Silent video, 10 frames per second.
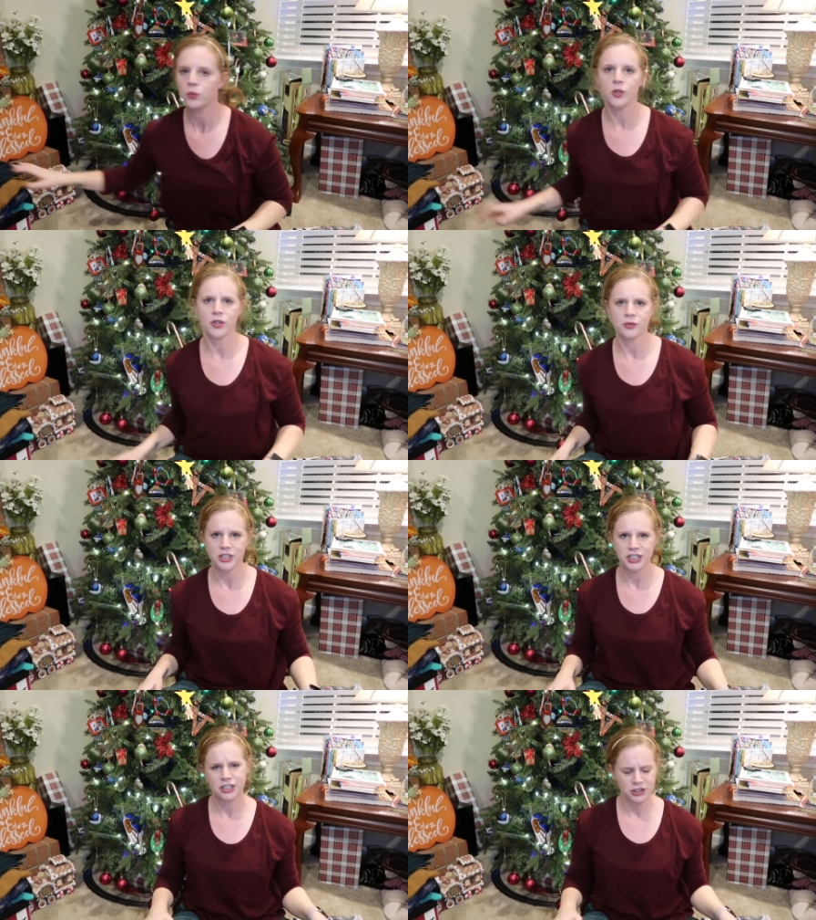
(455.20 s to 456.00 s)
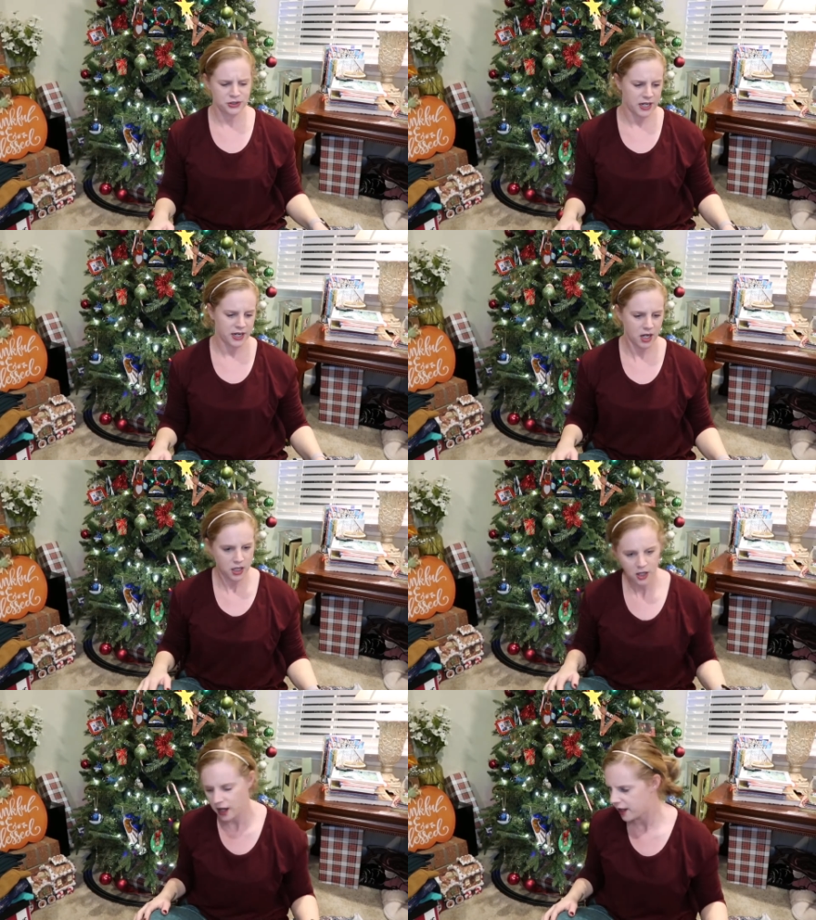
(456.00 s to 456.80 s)
really cute, and doesn't
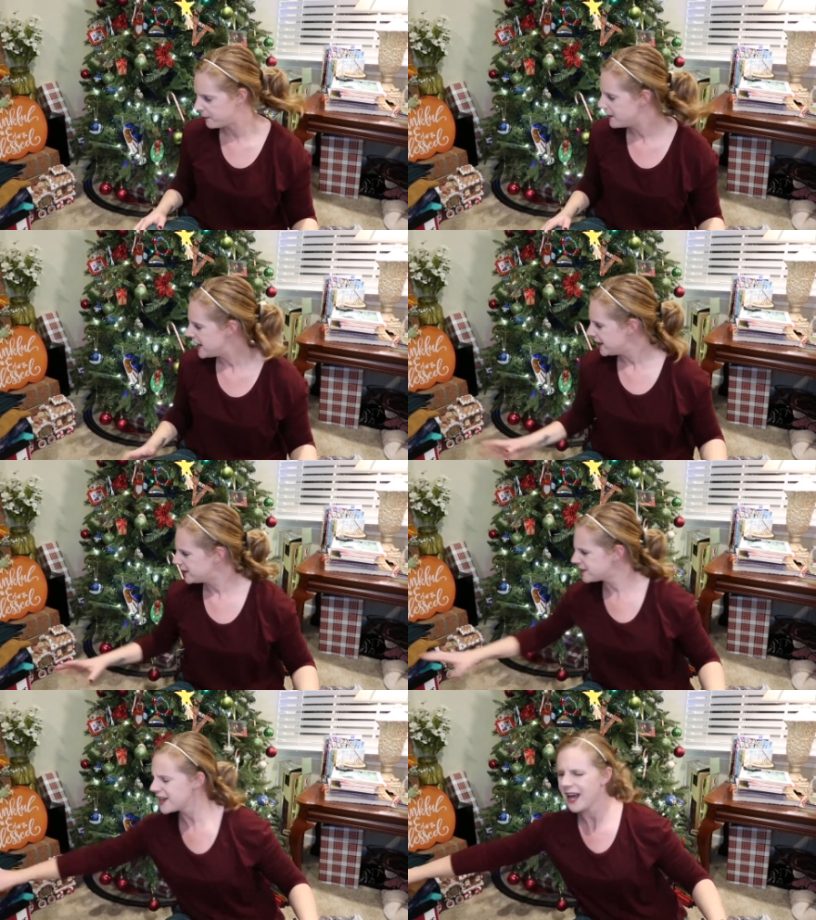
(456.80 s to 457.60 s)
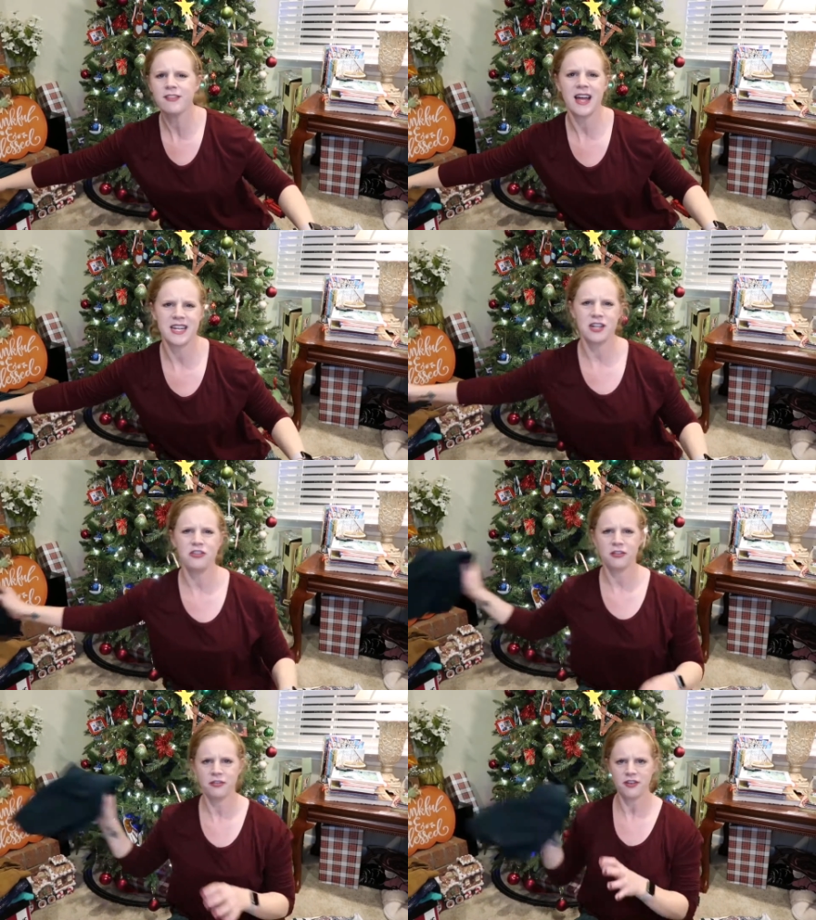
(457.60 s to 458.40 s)
have that
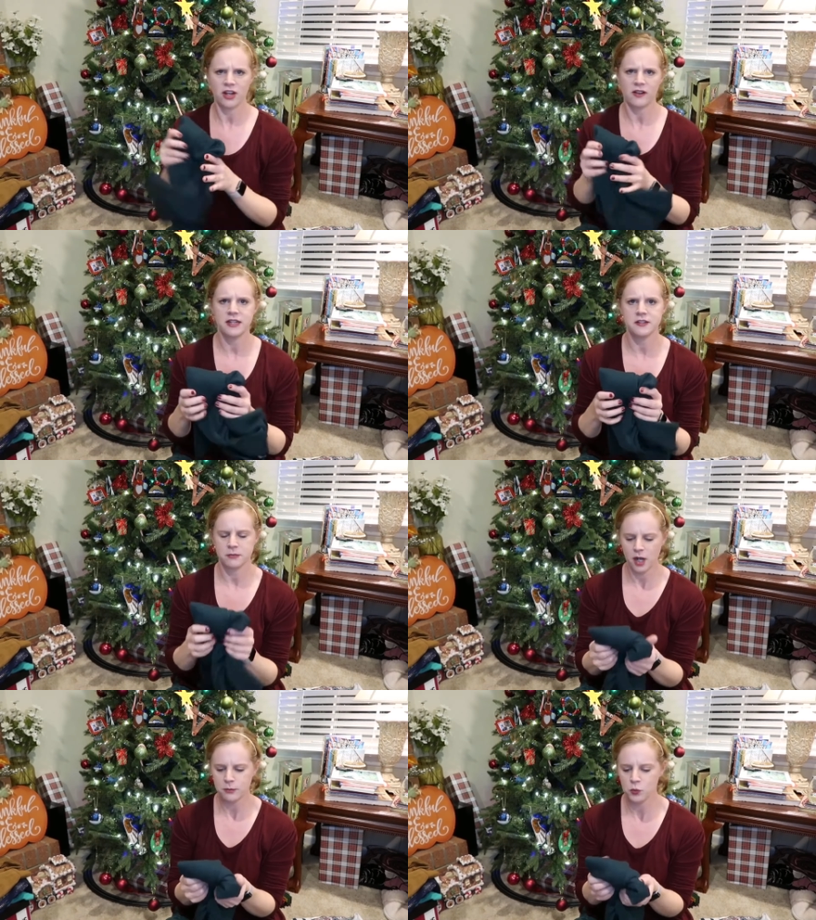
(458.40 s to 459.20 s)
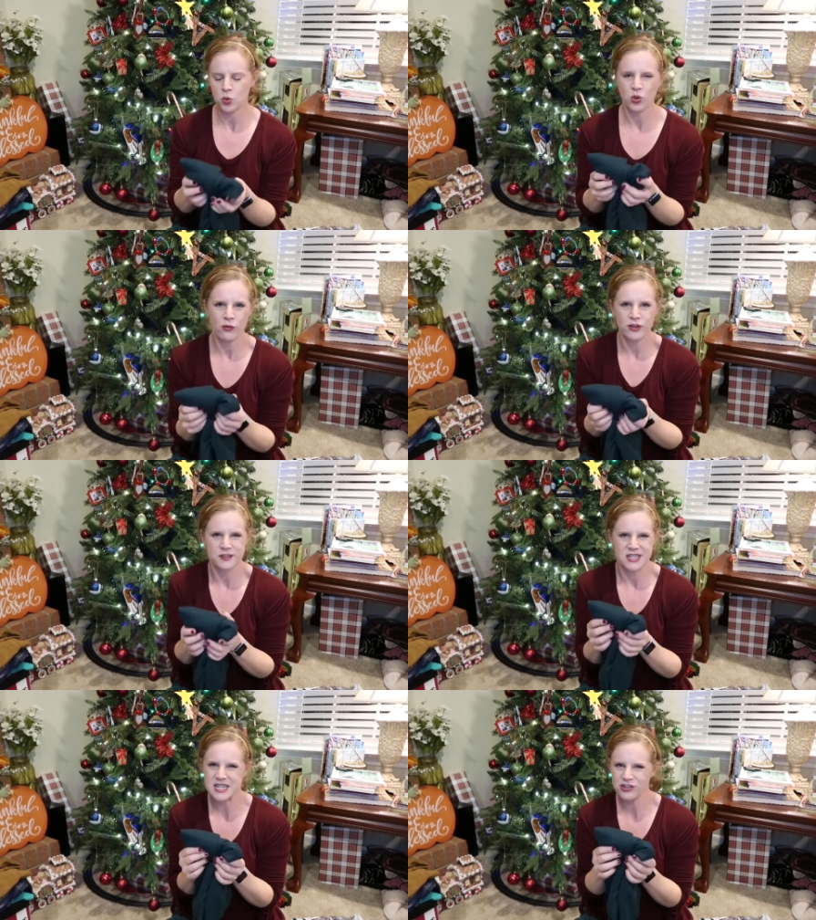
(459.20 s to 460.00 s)
itchy feel. Like sometimes wool
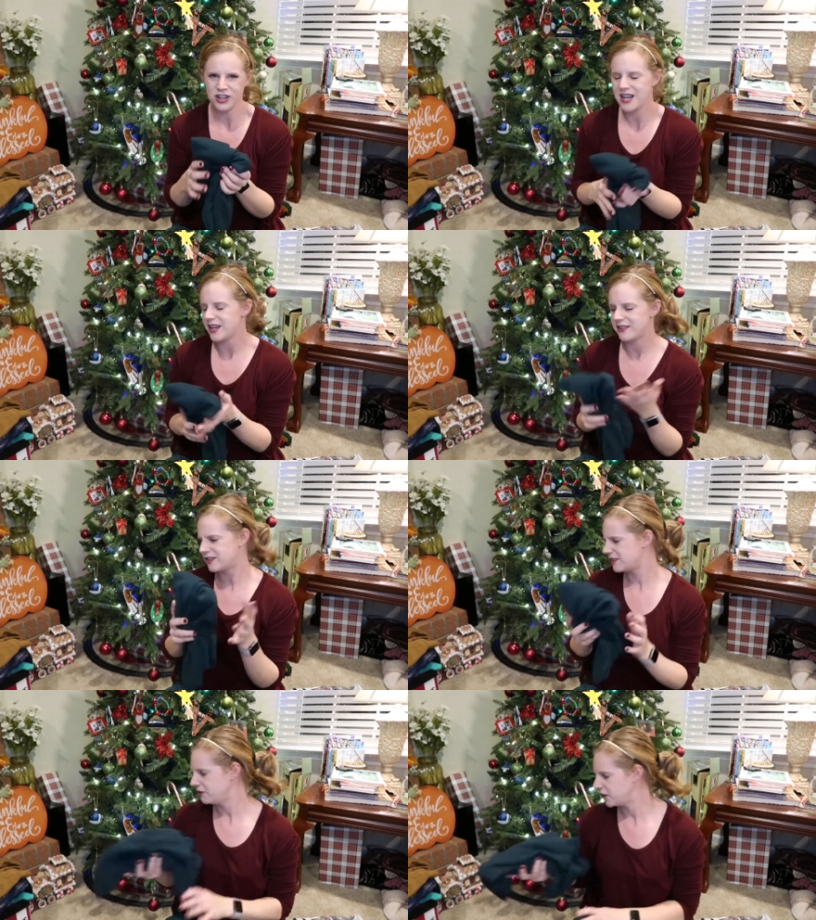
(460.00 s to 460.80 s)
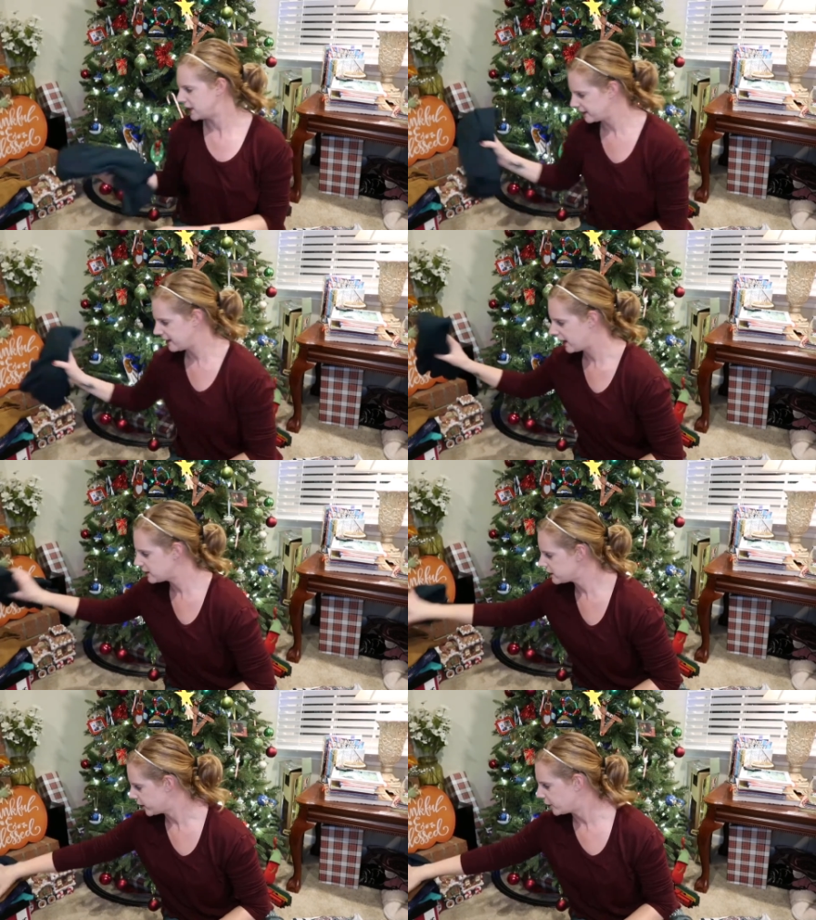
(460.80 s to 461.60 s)
feels itchy. It doesn't feel like
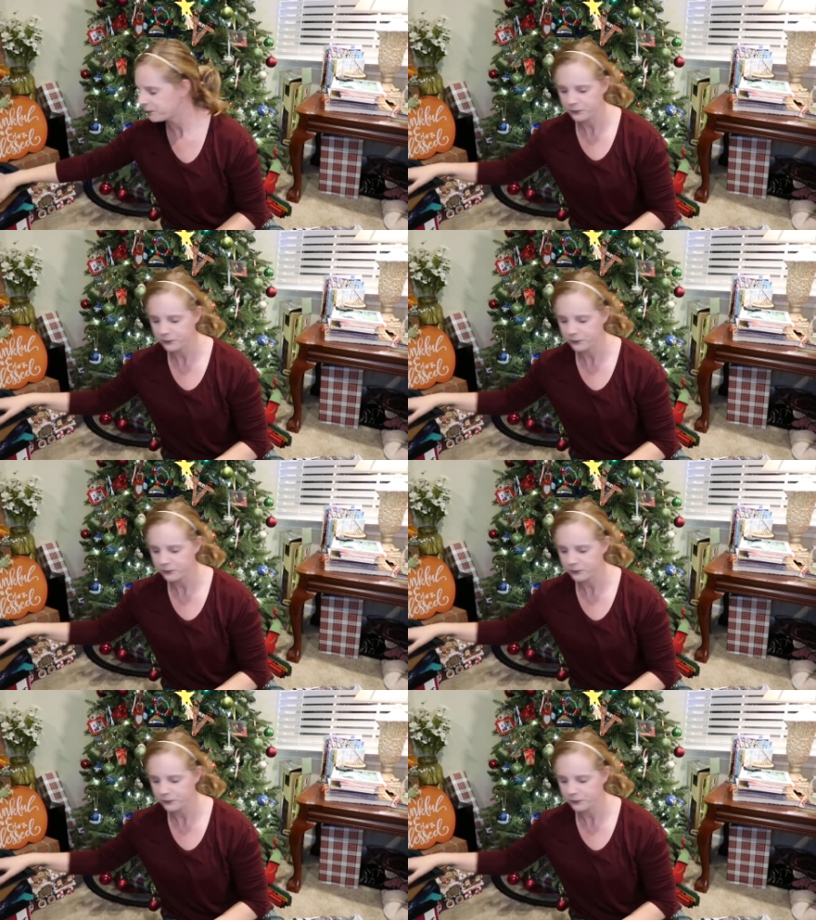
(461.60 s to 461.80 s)
that, so